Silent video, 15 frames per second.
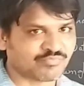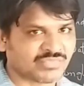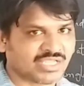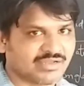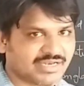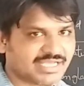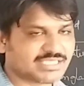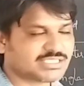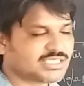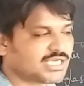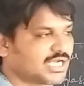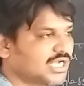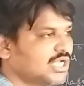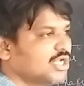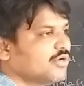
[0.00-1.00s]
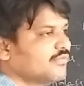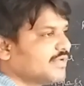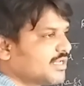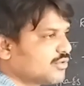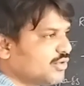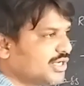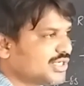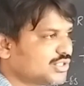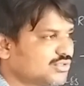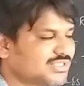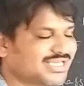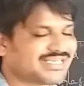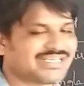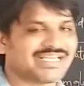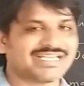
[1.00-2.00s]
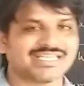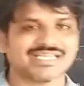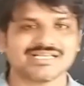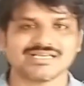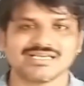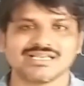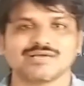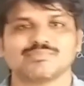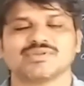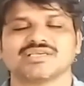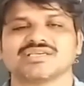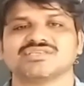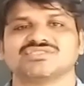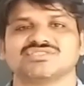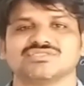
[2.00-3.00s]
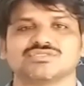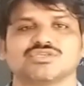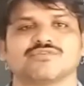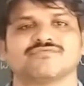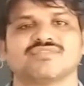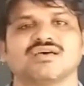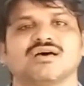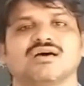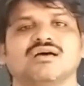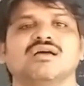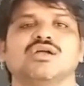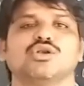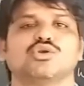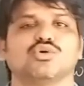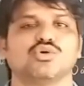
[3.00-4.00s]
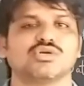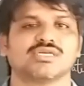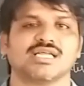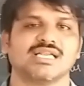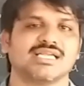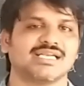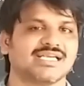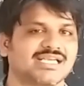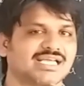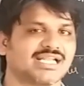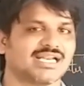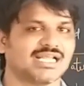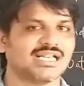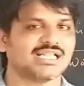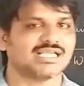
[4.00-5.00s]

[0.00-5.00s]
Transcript: Next, we are going to the technical applications of the total internal